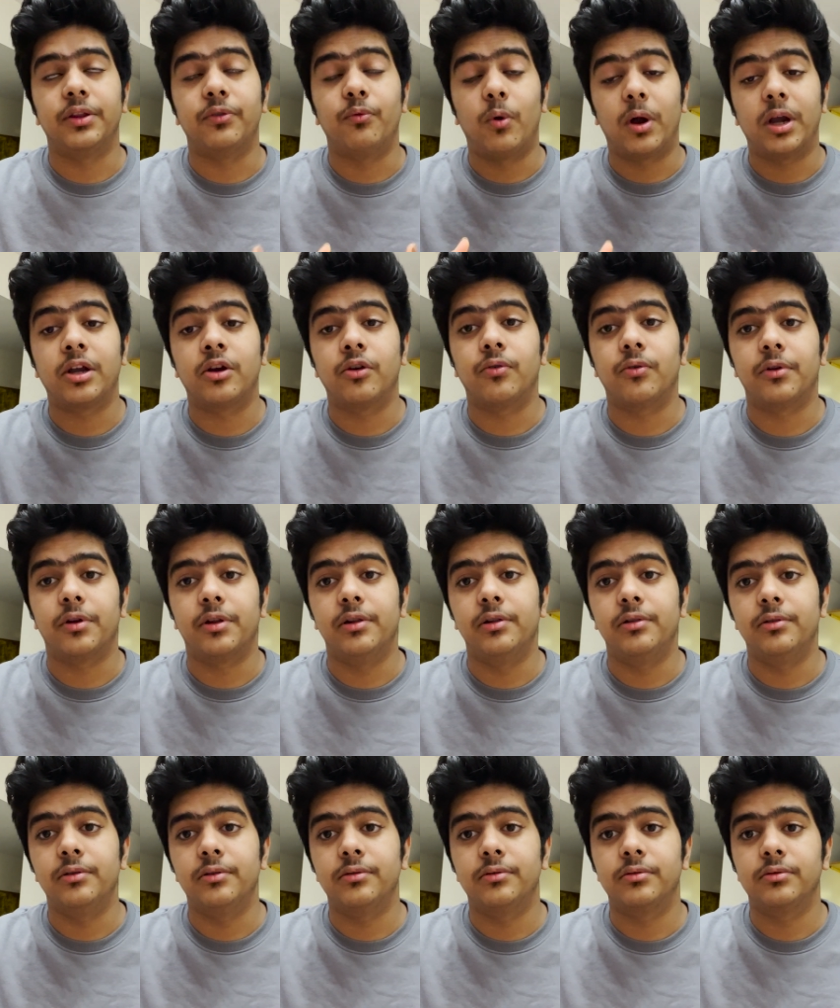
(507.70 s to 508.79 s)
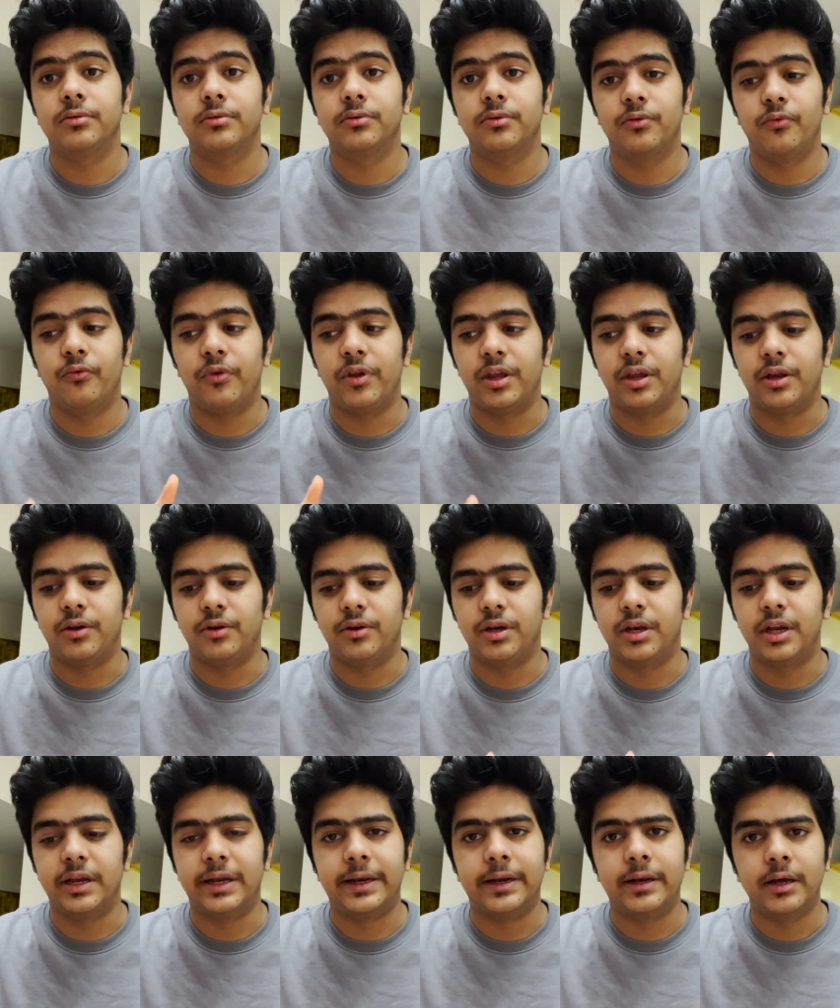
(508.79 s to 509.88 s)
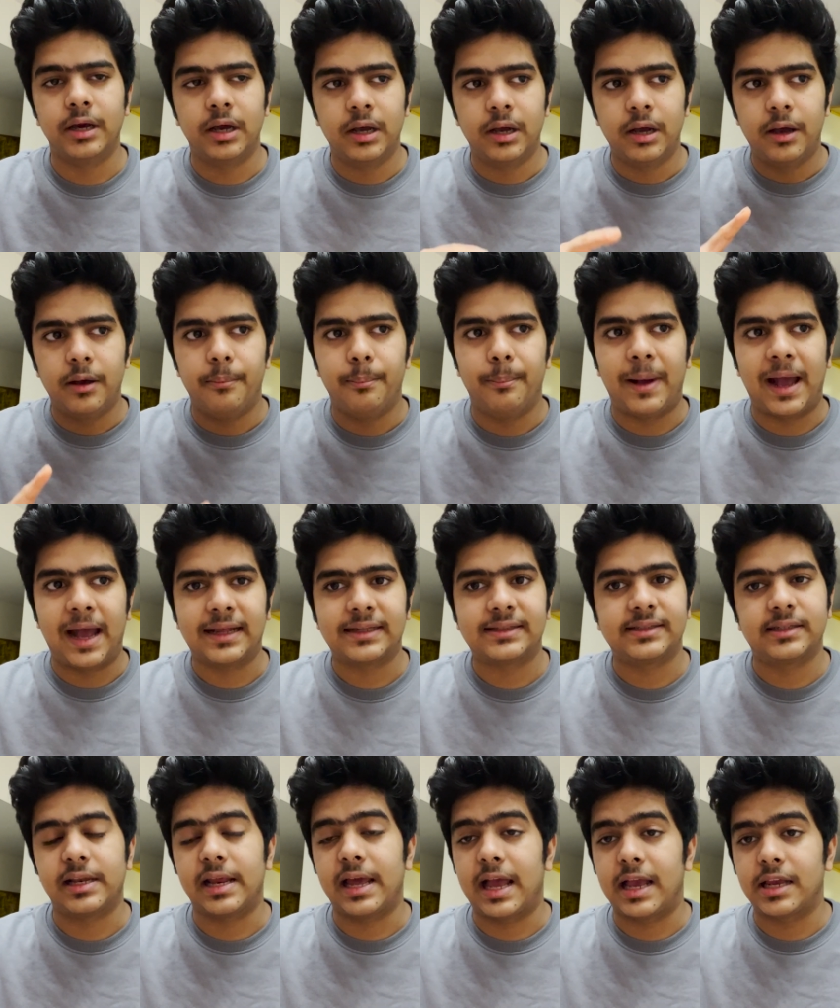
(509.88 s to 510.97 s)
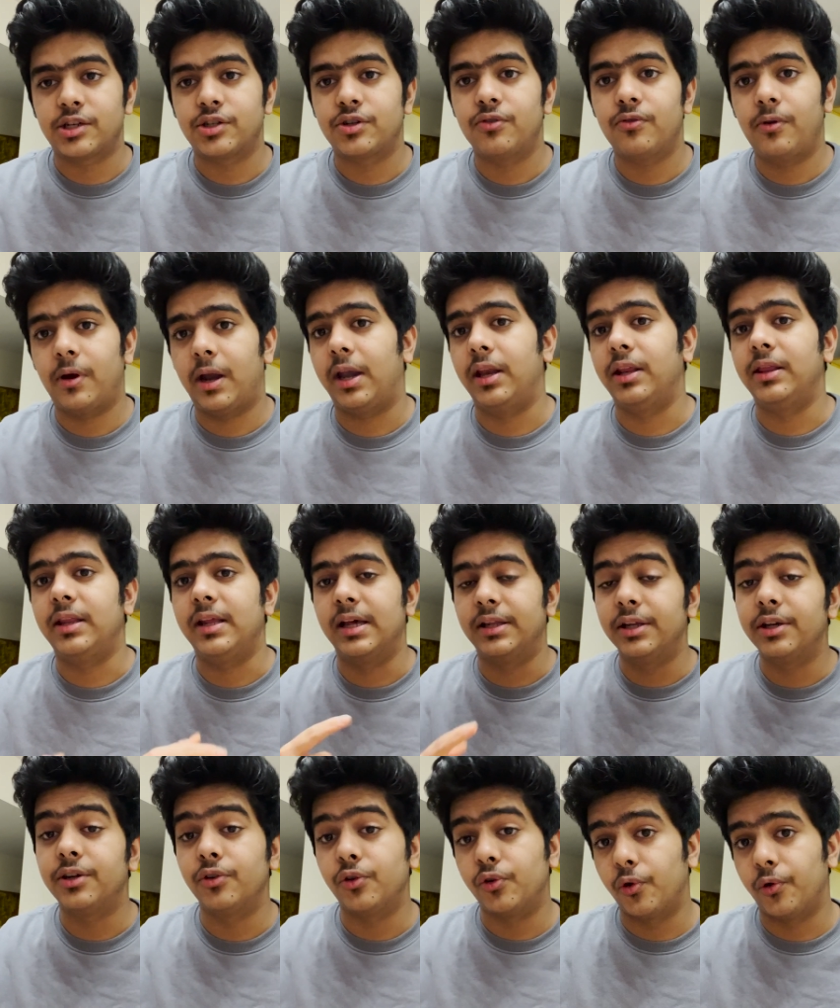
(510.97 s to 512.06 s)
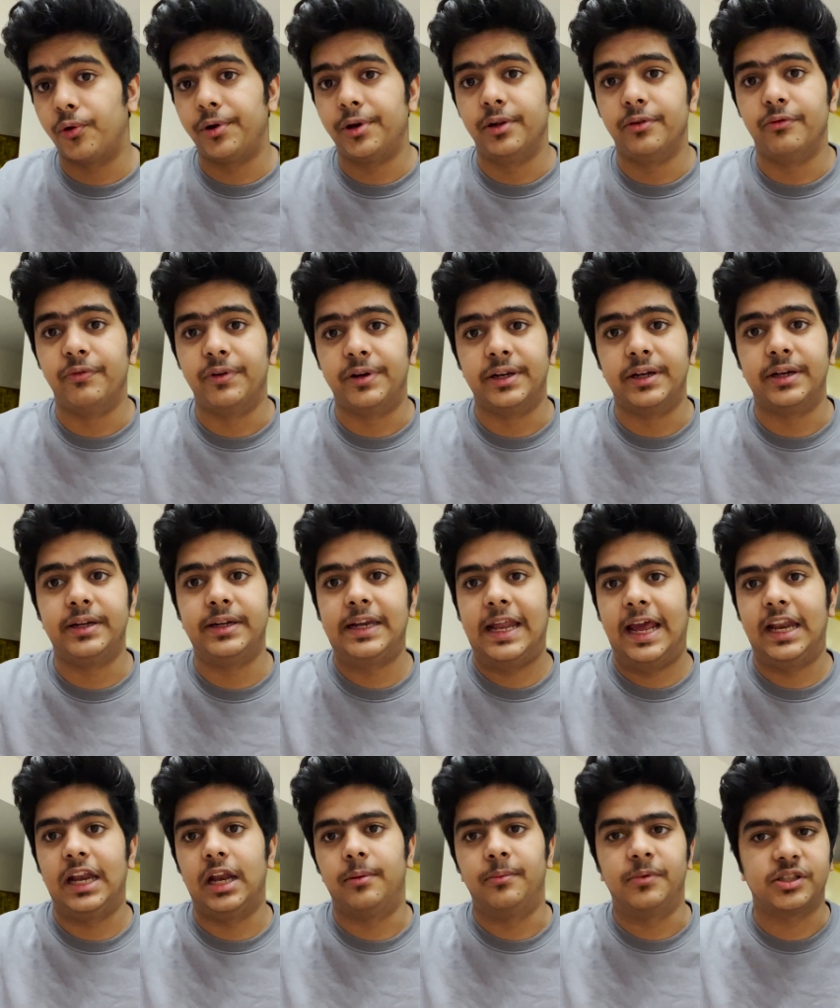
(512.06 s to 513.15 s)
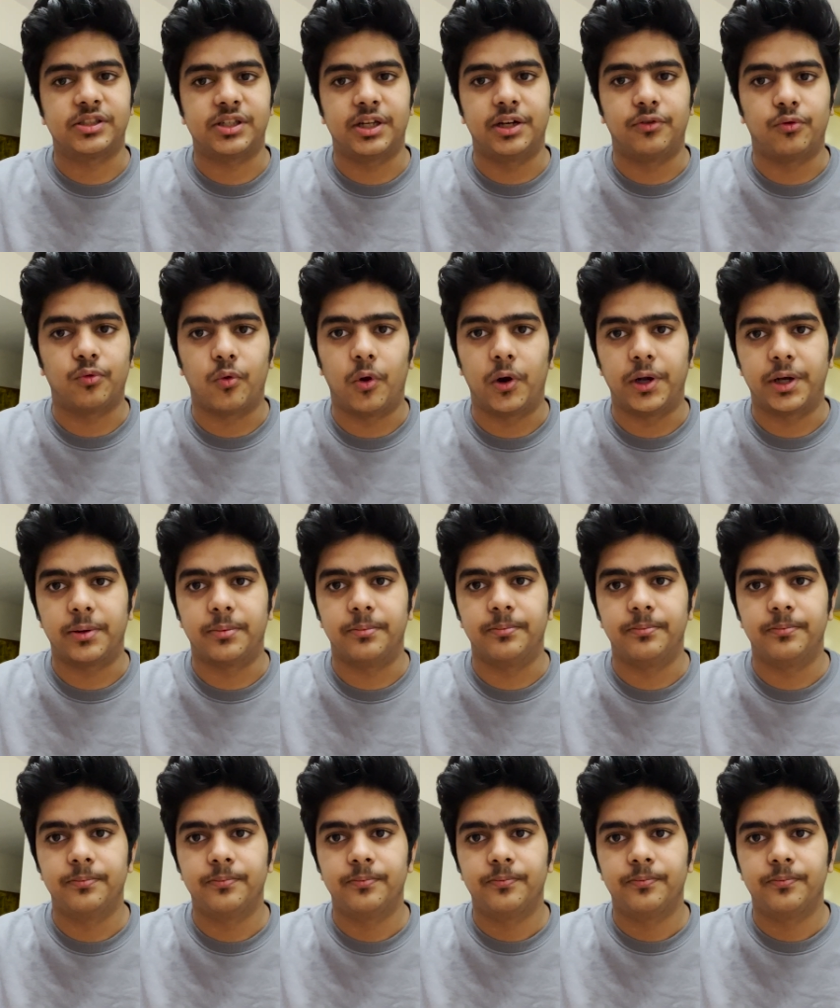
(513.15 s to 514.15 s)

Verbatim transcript: one tutorial we did maths and astro, and in the other tutorial we did dynamics and quantum.